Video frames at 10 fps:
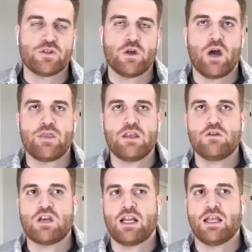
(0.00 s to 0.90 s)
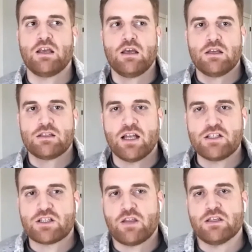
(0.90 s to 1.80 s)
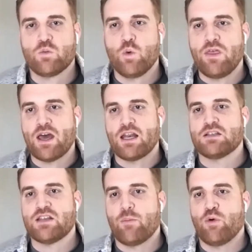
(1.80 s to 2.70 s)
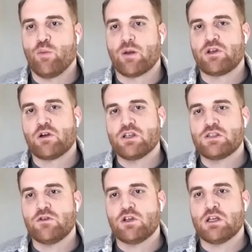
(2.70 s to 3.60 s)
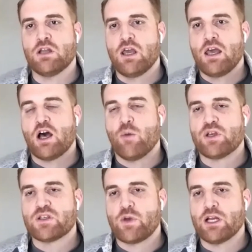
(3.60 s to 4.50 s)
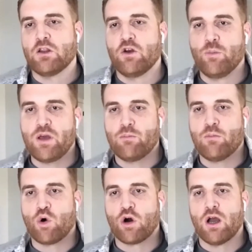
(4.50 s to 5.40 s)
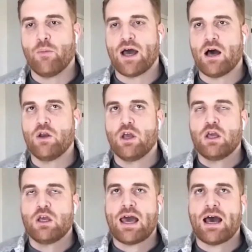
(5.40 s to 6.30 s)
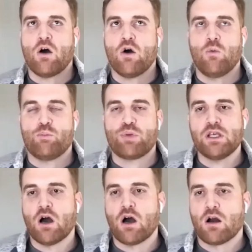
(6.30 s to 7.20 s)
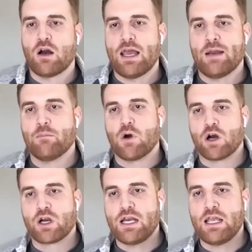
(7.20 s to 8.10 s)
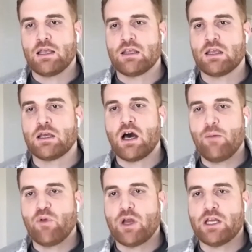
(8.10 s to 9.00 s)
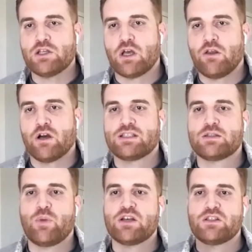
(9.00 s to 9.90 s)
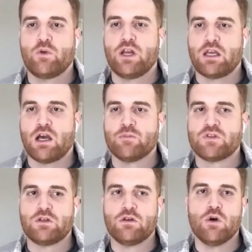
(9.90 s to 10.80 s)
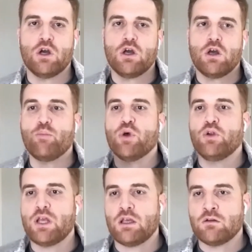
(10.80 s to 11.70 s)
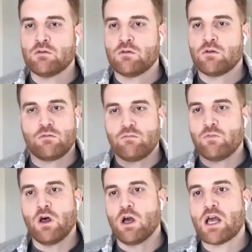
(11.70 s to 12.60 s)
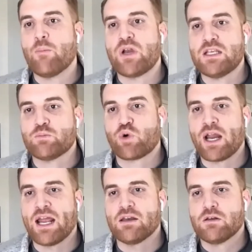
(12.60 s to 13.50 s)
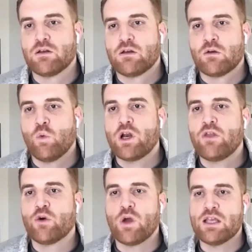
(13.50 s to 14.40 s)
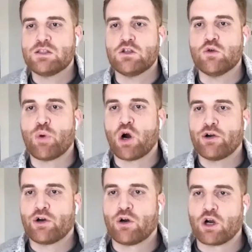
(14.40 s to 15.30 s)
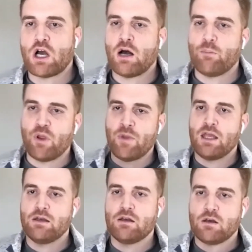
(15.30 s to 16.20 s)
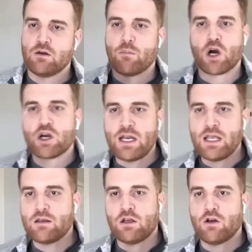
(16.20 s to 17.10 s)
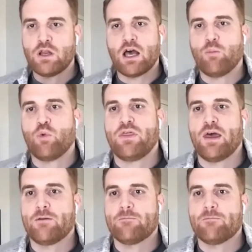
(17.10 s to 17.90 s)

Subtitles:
So I think you kind of touched on this with that example, but I'm curious if you could help explain a little bit more about how PR and marketing can complement each other, especially when it comes to building the company's brand. What other ways do you partner or complement marketing, to help with that?